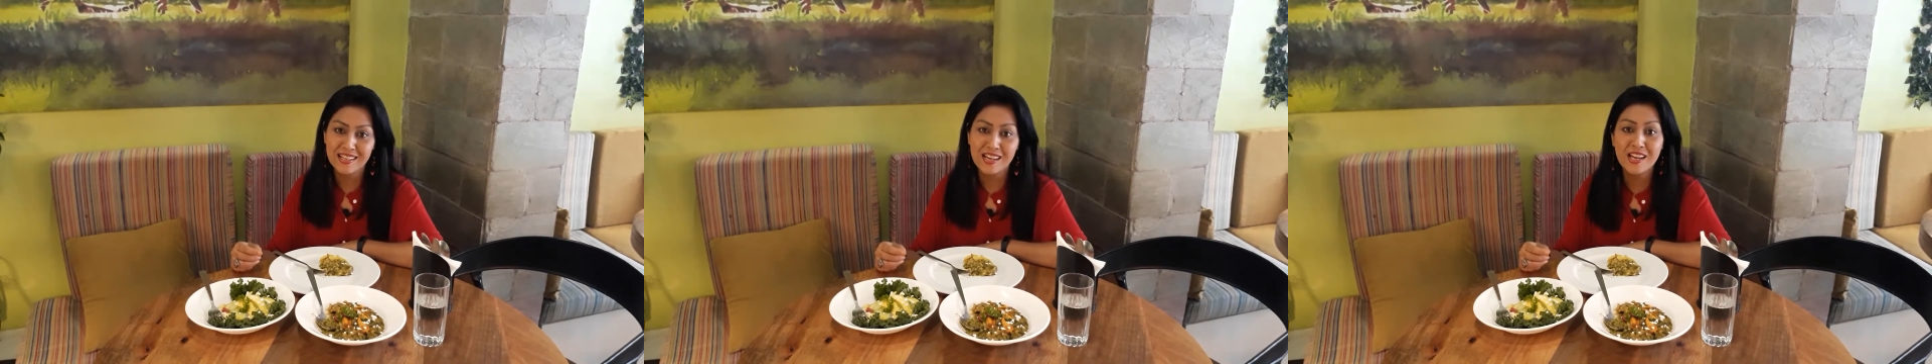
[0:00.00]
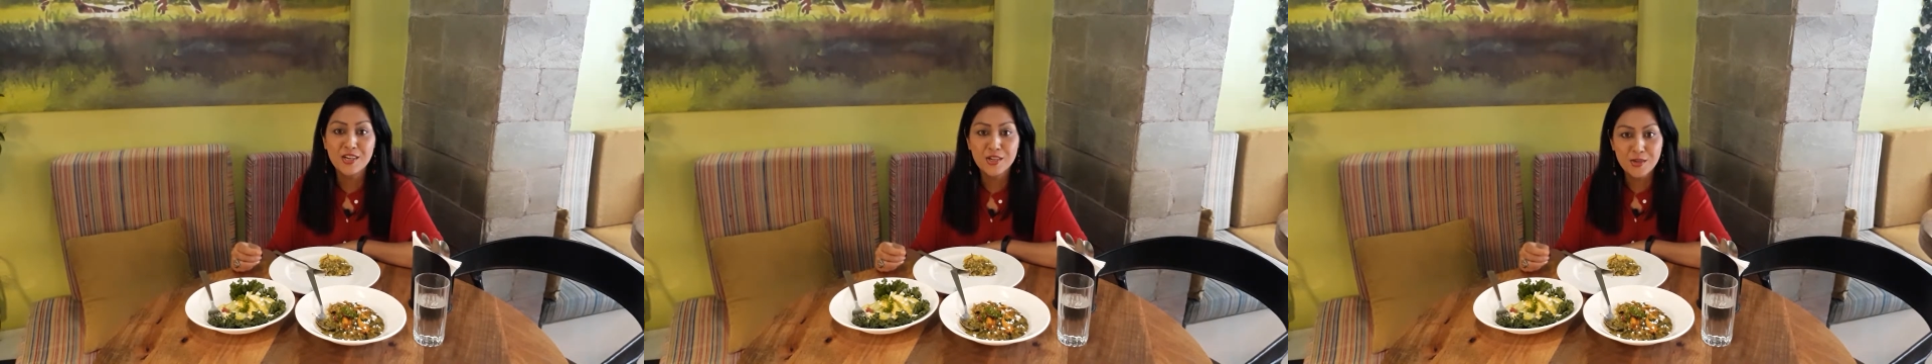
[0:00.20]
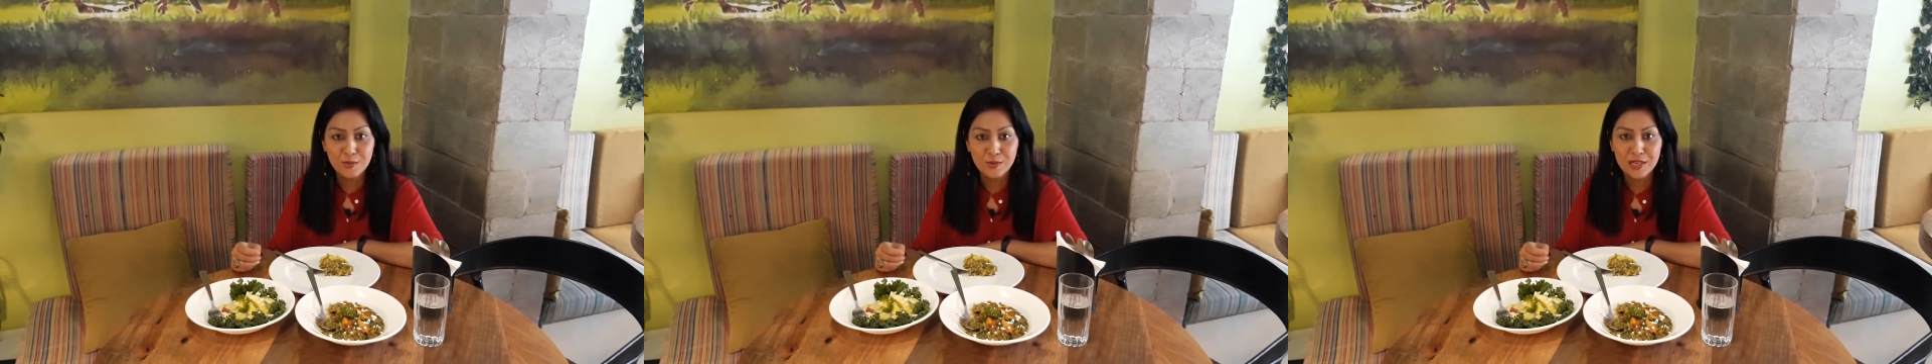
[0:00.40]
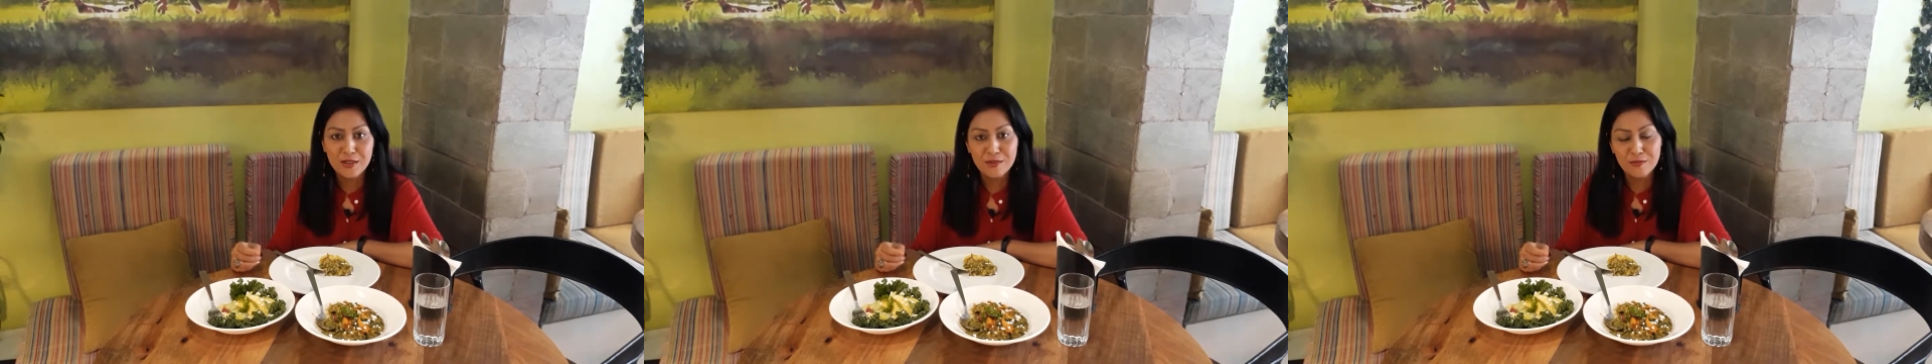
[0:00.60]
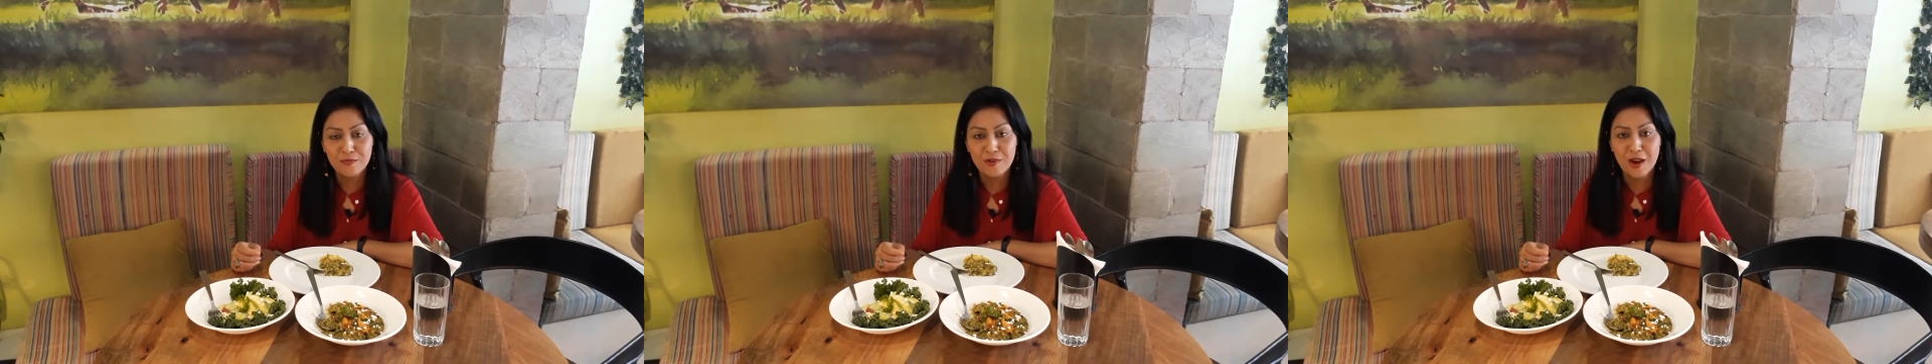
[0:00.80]
and
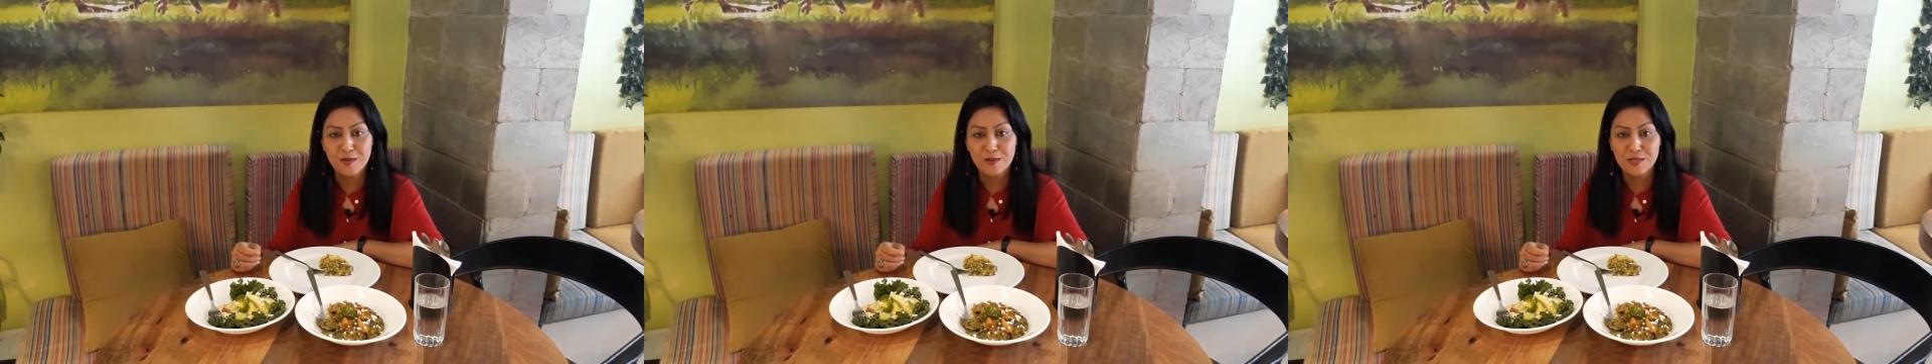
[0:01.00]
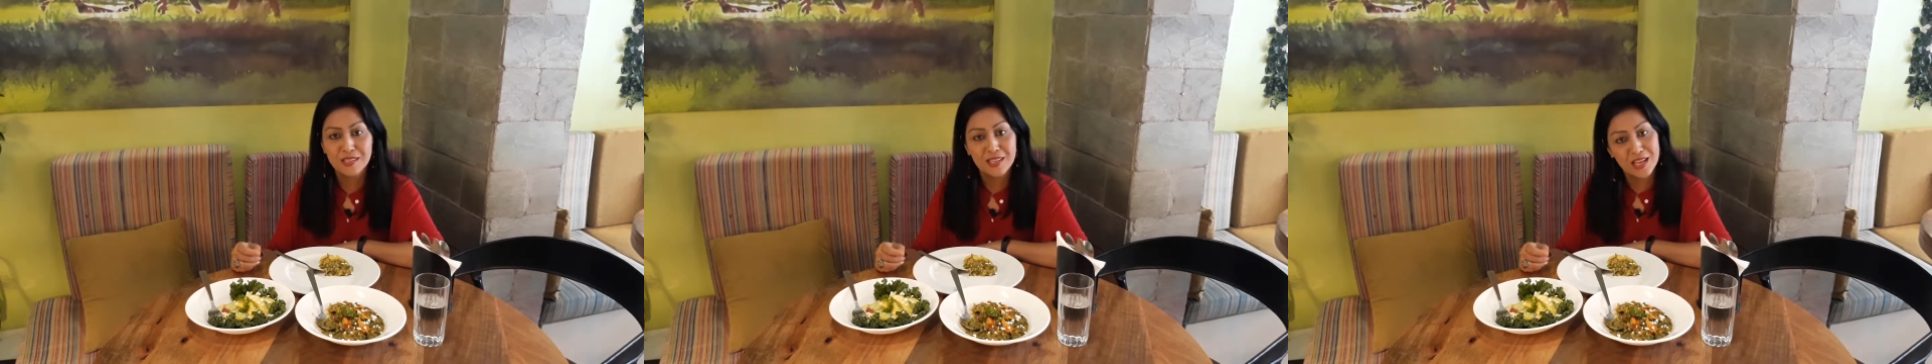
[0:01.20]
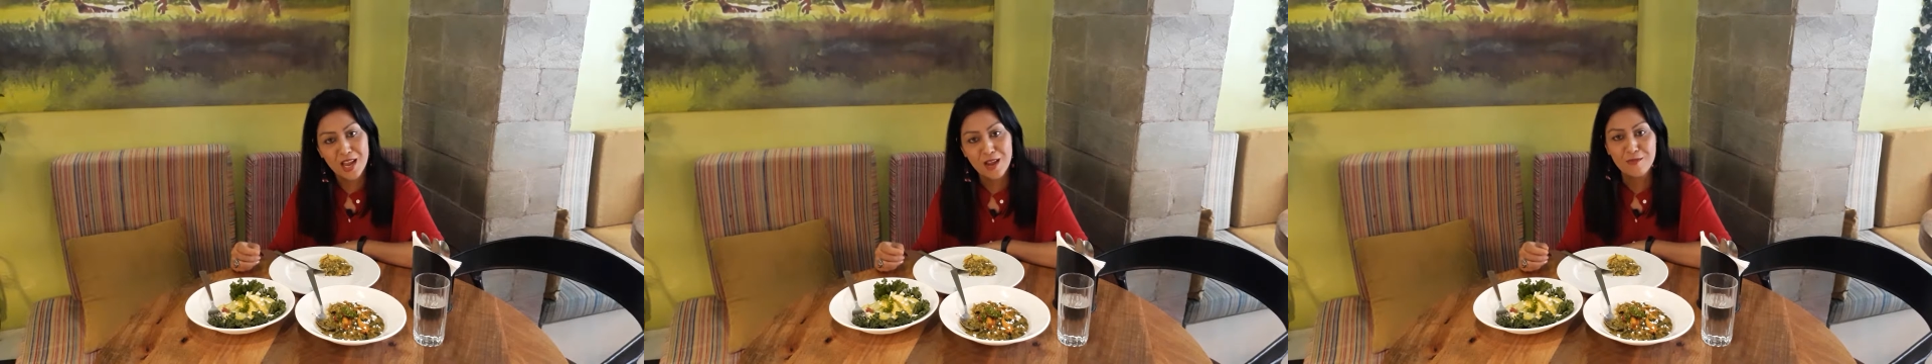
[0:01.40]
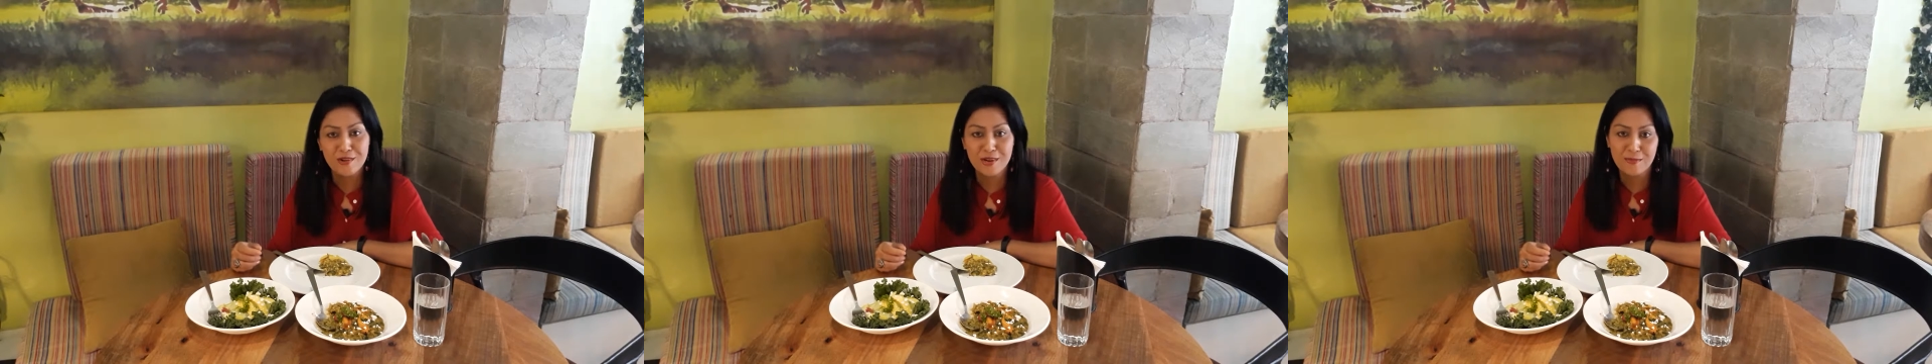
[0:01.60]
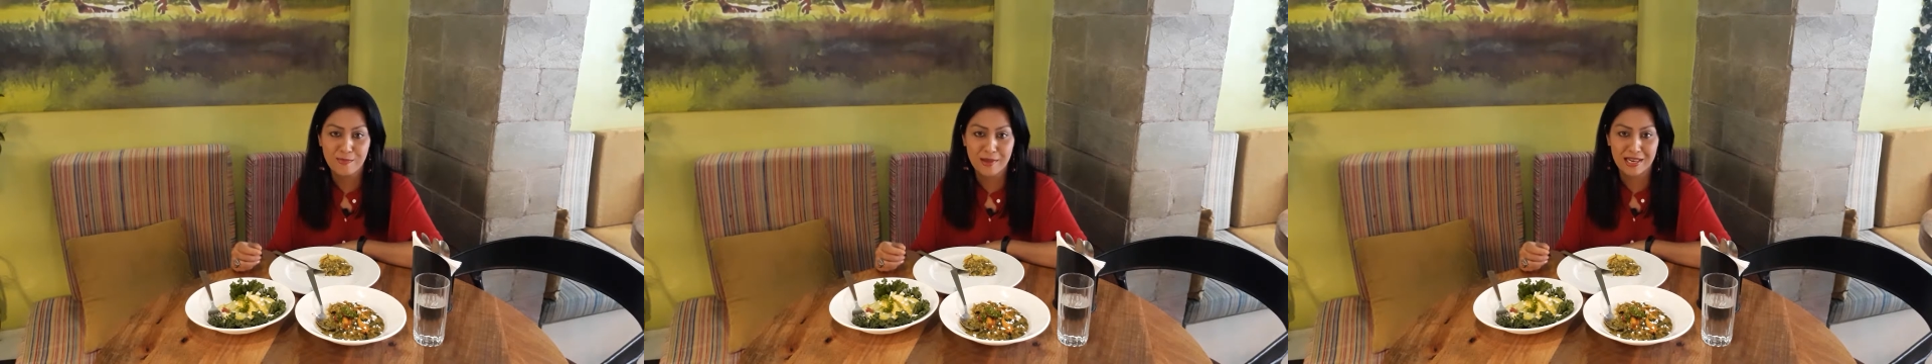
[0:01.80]
truly wows
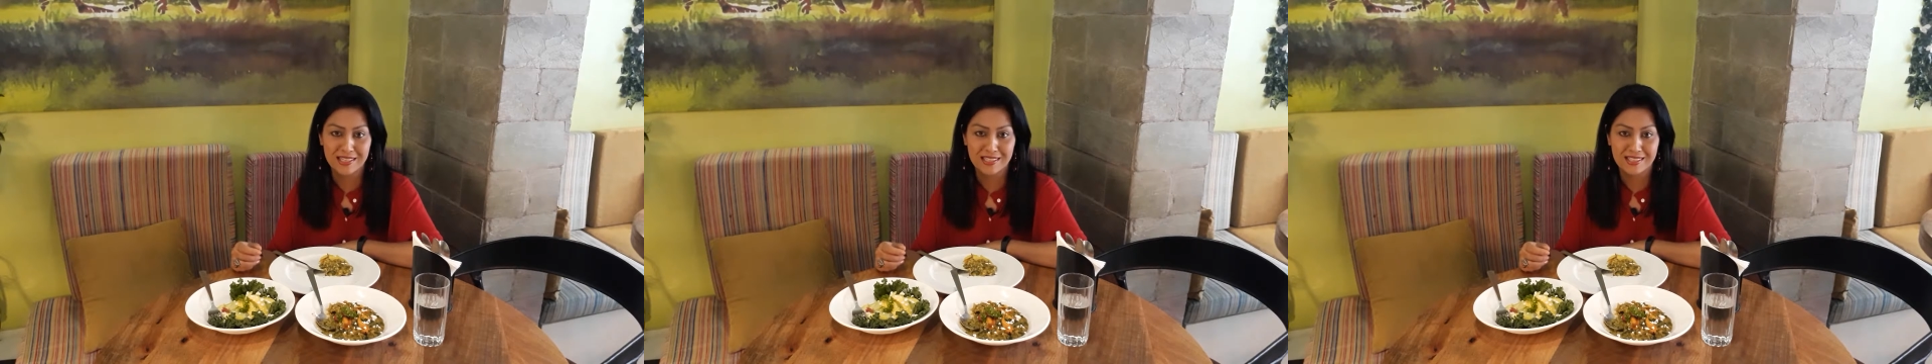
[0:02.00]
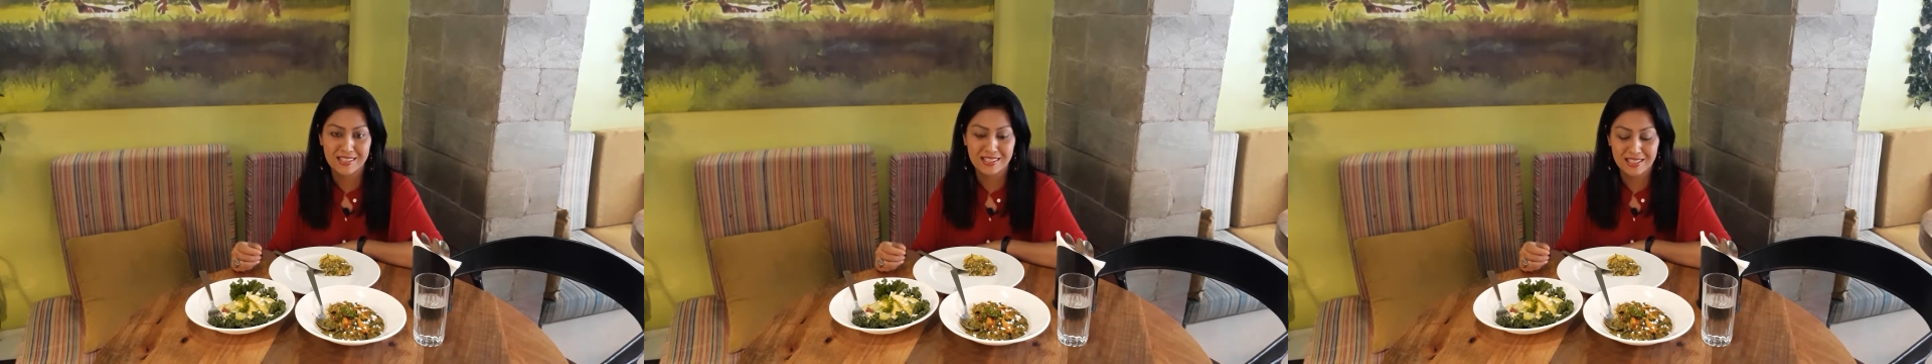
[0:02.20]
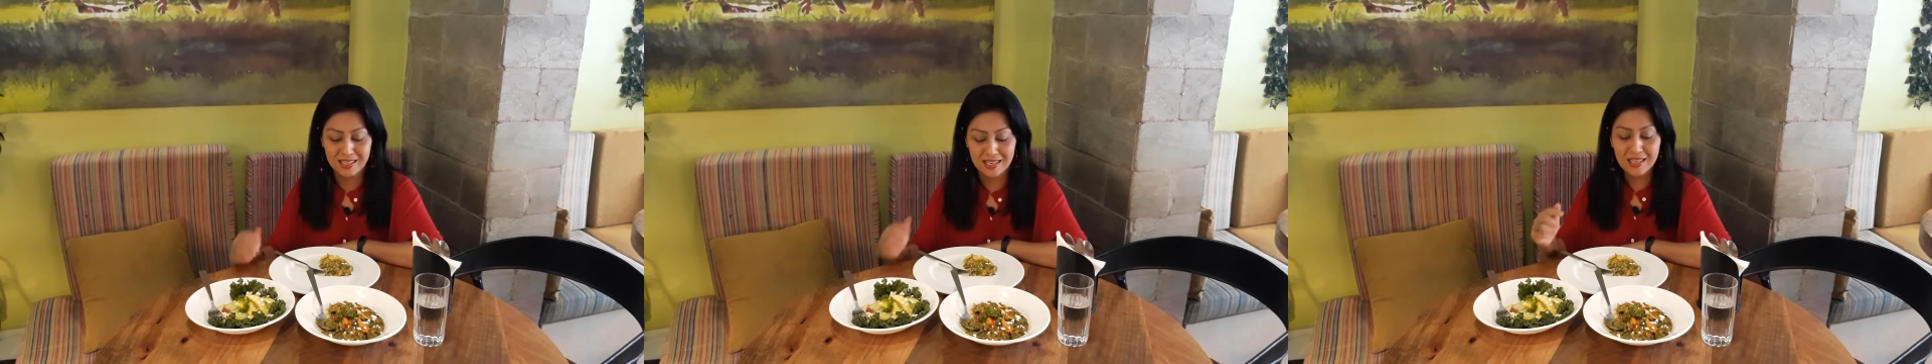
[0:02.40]
every palate.